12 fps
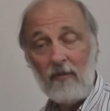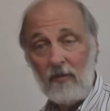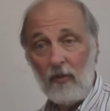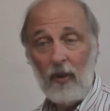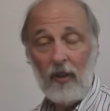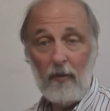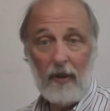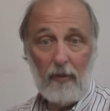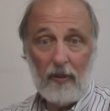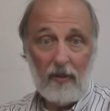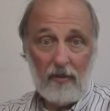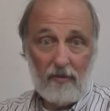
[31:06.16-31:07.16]
Where
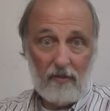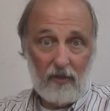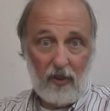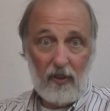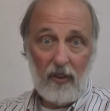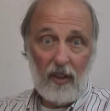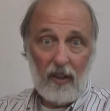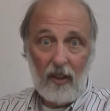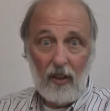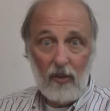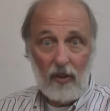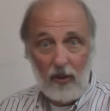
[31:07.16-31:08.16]
are they going to
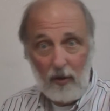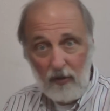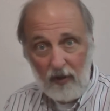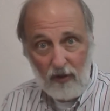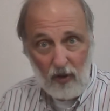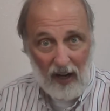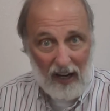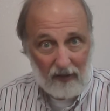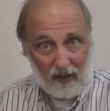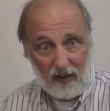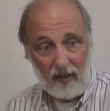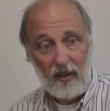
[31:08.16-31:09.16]
go in terms of
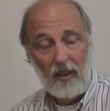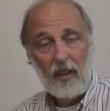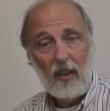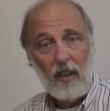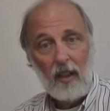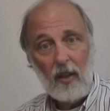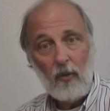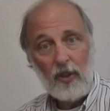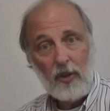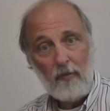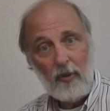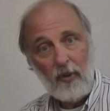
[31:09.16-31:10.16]
travel, and
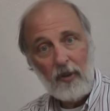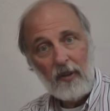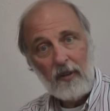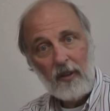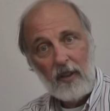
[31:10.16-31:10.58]
what's important?